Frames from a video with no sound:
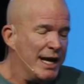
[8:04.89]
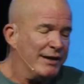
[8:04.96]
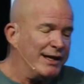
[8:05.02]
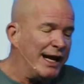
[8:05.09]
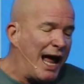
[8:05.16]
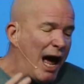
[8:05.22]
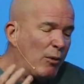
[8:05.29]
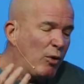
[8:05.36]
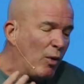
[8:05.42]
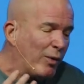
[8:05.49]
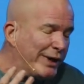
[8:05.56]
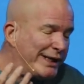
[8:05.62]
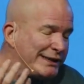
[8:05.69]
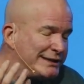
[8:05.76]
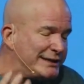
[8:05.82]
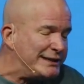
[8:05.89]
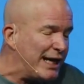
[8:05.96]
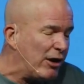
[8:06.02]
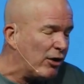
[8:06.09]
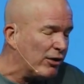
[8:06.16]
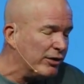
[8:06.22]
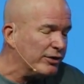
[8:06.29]
then I will
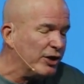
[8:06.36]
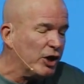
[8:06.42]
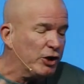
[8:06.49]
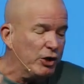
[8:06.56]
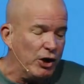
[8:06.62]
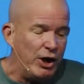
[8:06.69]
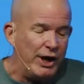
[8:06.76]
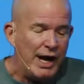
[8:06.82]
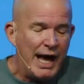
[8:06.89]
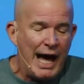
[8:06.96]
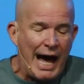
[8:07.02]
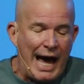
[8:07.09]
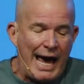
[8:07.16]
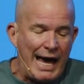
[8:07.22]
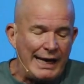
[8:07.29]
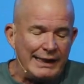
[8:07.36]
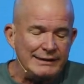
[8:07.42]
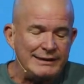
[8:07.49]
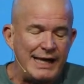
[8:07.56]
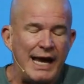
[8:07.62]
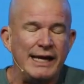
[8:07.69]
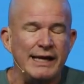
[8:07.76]
reconsider the good I had
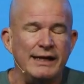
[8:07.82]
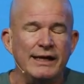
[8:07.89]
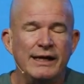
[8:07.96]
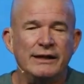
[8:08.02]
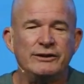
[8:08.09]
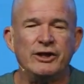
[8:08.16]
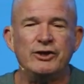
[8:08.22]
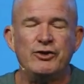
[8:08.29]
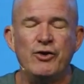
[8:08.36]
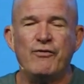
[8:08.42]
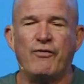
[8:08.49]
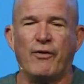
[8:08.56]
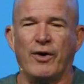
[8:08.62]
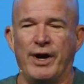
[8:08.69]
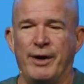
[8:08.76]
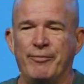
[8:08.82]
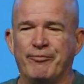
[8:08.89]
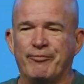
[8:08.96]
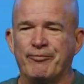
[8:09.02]
intended to do for it.